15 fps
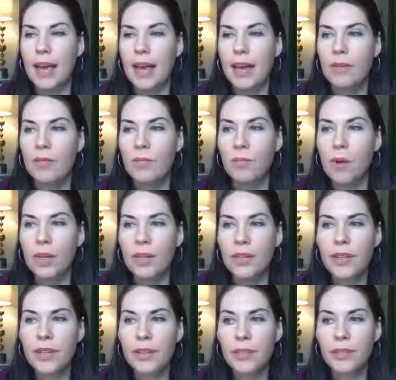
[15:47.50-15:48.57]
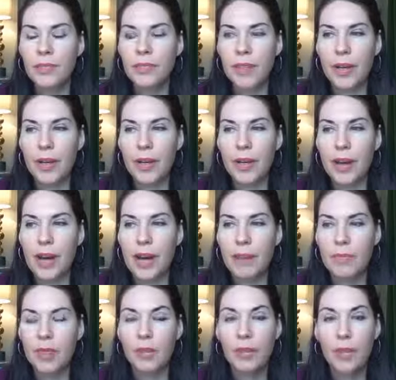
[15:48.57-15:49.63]
one of their
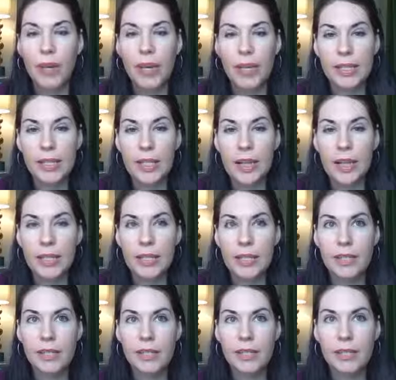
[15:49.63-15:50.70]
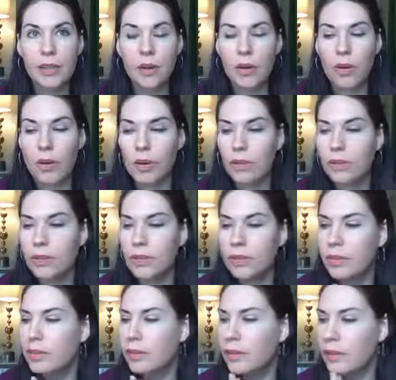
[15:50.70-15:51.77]
new kids line is called,
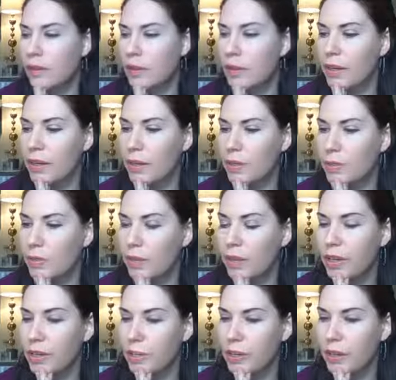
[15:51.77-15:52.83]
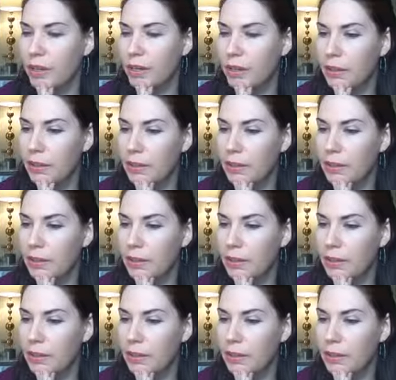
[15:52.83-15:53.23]
oh my gosh, I'm drawing a blank.